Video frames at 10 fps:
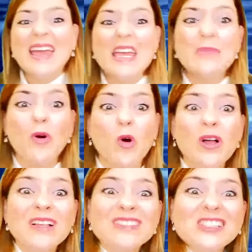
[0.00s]
able
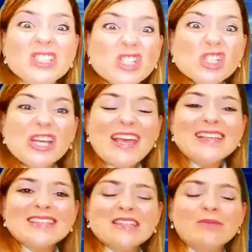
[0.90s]
to
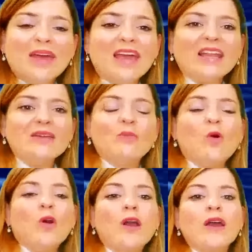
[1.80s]
chase them
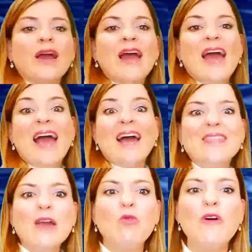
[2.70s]
anymore. And
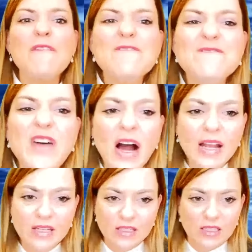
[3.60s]
they were
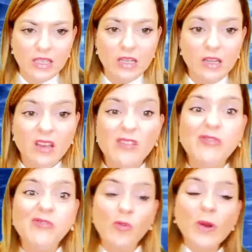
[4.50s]
finally
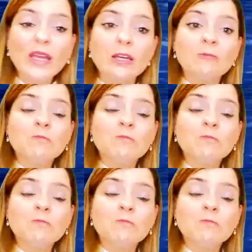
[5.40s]
free.